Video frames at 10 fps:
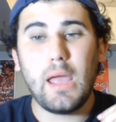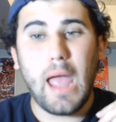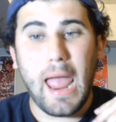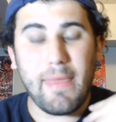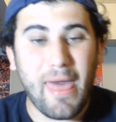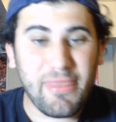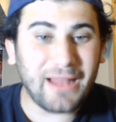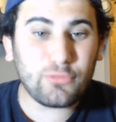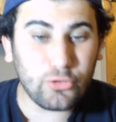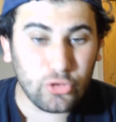And
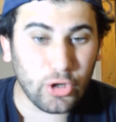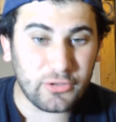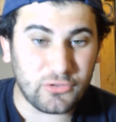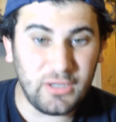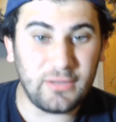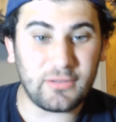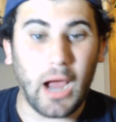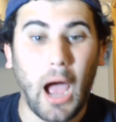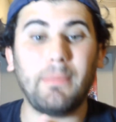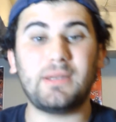that's what you're going to see as a
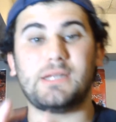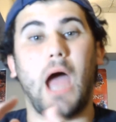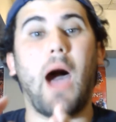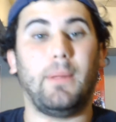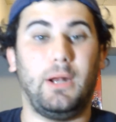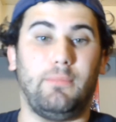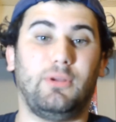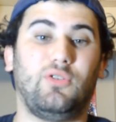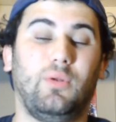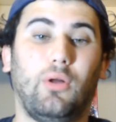common denominator
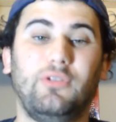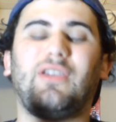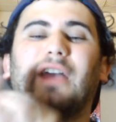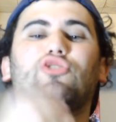between all these guys.